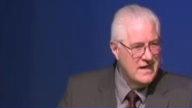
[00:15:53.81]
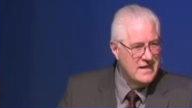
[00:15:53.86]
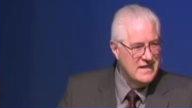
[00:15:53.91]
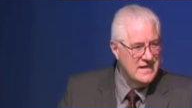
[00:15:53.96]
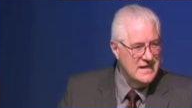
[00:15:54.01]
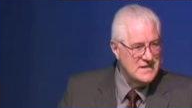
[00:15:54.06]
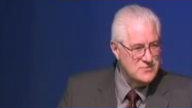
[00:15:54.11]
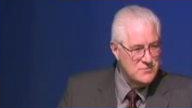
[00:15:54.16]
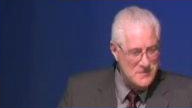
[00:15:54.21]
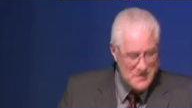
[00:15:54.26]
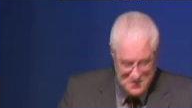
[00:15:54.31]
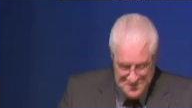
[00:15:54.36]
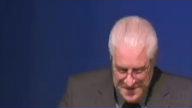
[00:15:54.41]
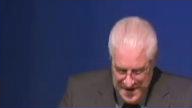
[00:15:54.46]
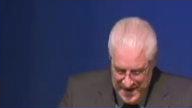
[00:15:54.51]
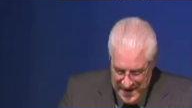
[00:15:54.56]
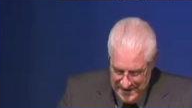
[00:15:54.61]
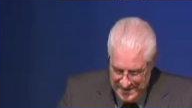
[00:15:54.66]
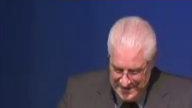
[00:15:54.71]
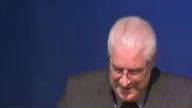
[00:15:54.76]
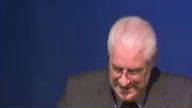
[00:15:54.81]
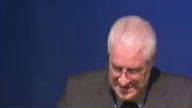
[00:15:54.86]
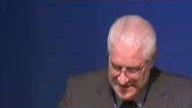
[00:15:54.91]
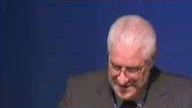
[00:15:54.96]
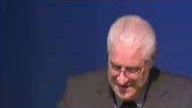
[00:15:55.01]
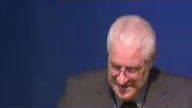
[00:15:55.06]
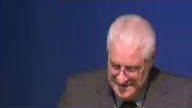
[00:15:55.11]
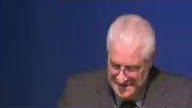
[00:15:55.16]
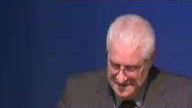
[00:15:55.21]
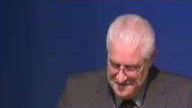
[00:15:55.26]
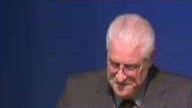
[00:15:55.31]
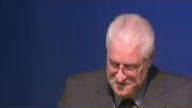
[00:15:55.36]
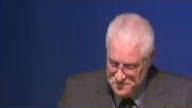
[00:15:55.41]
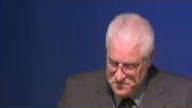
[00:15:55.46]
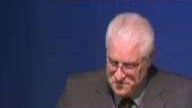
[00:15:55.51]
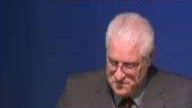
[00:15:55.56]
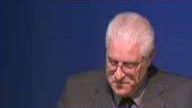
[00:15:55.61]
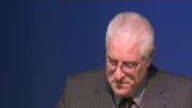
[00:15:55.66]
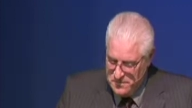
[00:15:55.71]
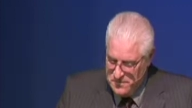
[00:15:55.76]
That's what it means.
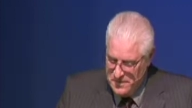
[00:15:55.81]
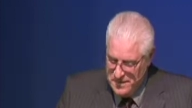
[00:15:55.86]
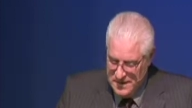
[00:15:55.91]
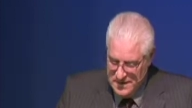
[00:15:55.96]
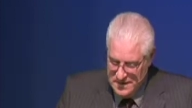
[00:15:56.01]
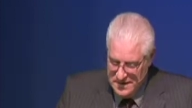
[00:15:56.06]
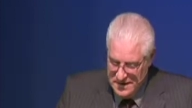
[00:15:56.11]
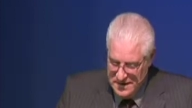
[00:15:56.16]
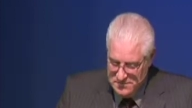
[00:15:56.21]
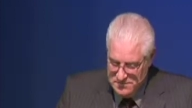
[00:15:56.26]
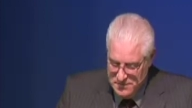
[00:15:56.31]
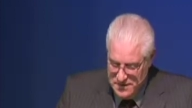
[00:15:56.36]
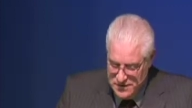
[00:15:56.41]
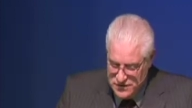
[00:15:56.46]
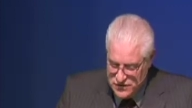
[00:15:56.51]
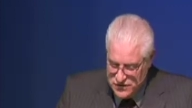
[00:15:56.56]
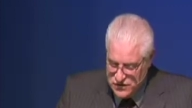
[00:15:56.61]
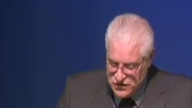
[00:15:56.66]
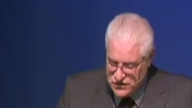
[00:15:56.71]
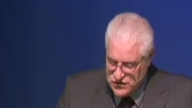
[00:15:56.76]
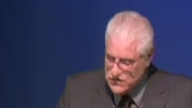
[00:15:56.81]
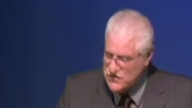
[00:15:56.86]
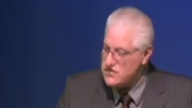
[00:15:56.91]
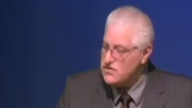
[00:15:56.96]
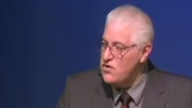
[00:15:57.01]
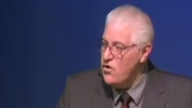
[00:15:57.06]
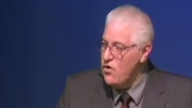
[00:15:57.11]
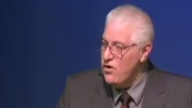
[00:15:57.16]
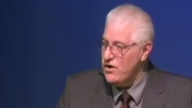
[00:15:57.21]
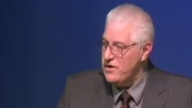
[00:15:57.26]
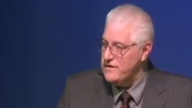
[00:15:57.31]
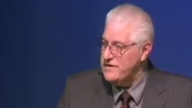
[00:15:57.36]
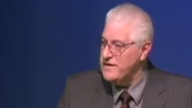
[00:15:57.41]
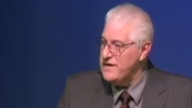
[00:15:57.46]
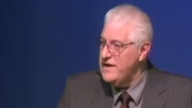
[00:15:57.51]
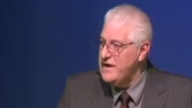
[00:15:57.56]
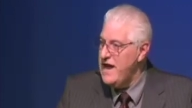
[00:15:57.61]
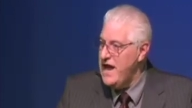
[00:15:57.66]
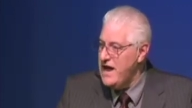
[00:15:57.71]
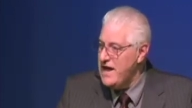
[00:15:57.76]
It means to snort
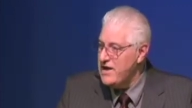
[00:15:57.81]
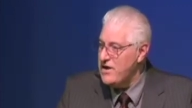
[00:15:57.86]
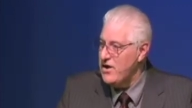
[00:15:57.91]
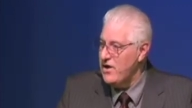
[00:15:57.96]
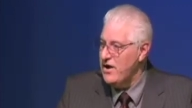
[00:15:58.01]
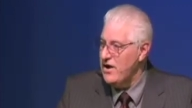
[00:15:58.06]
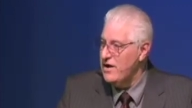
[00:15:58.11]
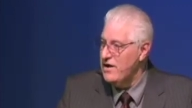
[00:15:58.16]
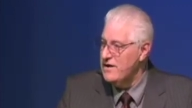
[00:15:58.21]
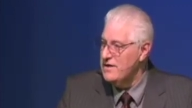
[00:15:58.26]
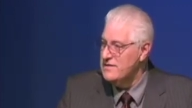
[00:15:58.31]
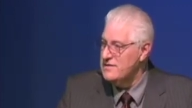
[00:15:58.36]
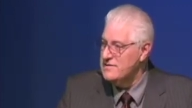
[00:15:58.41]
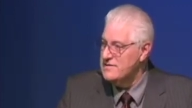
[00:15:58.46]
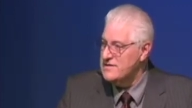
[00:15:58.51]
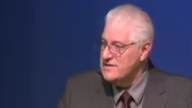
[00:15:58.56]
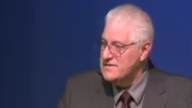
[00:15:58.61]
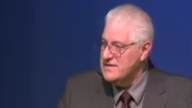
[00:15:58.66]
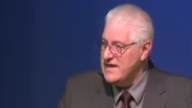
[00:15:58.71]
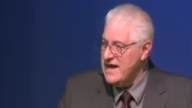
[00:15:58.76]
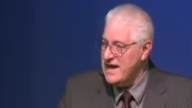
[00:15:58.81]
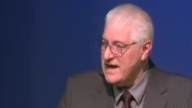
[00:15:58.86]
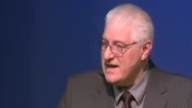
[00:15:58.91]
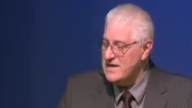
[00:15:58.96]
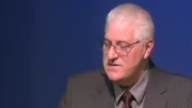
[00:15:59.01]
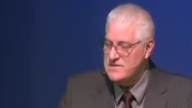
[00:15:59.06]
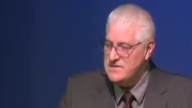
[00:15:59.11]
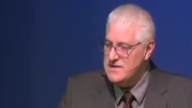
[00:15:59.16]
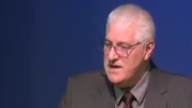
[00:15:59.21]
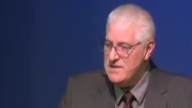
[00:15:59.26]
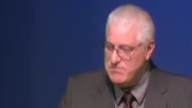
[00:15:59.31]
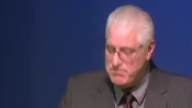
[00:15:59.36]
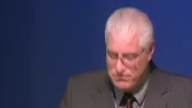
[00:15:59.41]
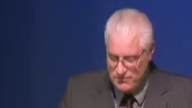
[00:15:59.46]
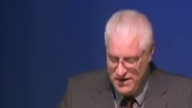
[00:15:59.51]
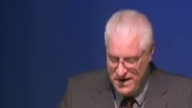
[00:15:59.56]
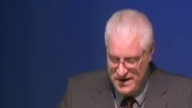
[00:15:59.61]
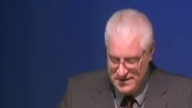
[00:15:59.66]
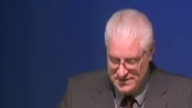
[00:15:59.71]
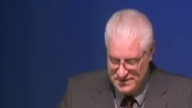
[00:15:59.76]
in anger, to take a deep
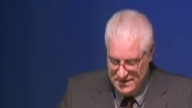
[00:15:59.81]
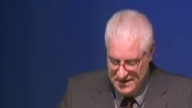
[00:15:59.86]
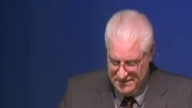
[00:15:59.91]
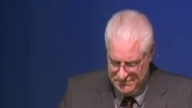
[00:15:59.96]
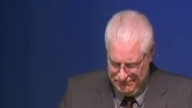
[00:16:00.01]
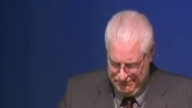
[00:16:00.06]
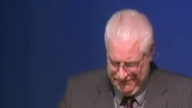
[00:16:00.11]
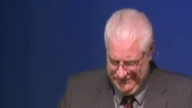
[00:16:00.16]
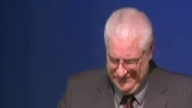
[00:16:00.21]
breath, like,